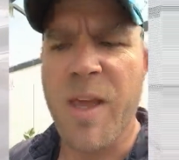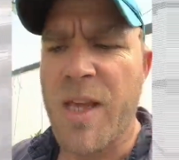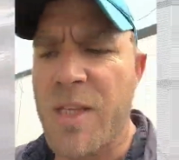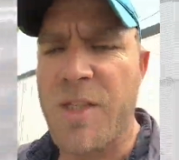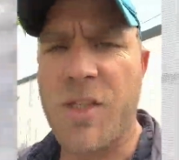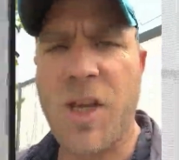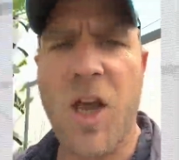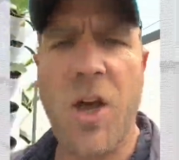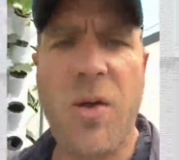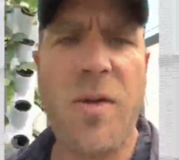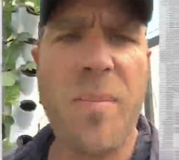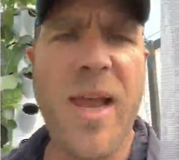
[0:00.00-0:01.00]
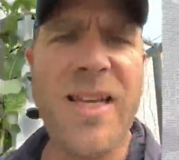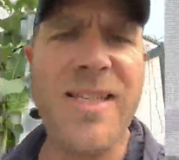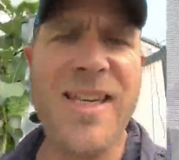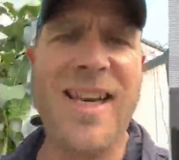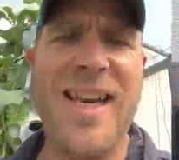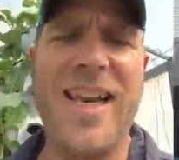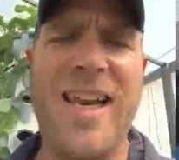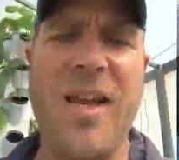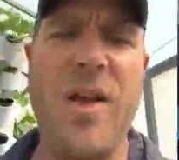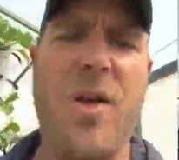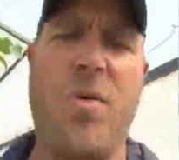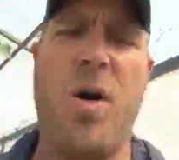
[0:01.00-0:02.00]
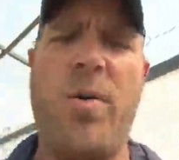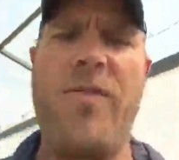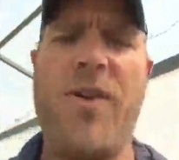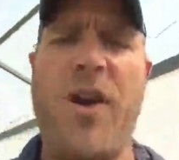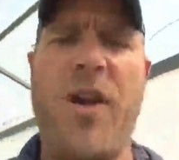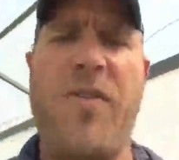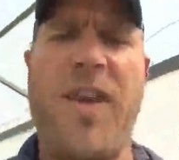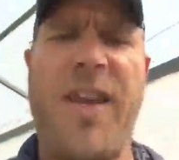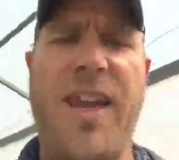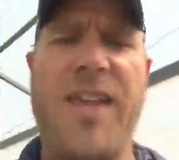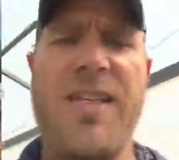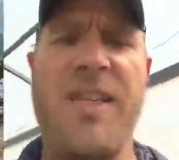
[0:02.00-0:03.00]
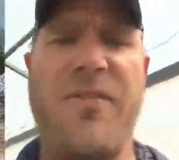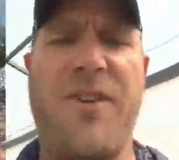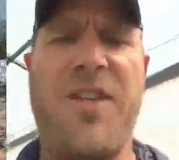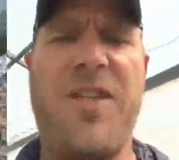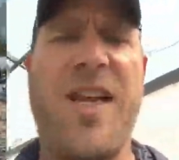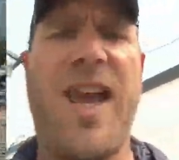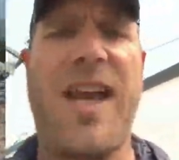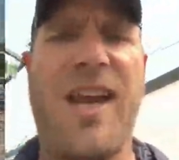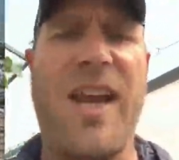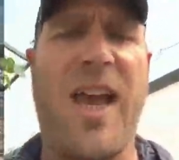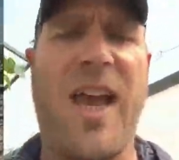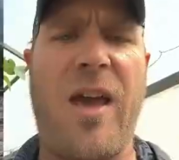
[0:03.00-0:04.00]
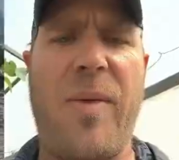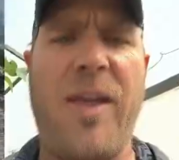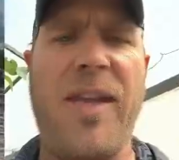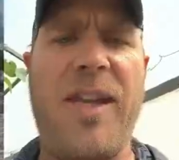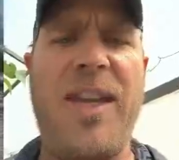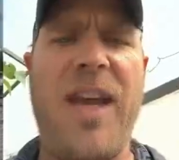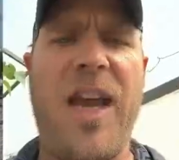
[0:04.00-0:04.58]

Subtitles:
So basically what we've got over here is the fish tank, and in here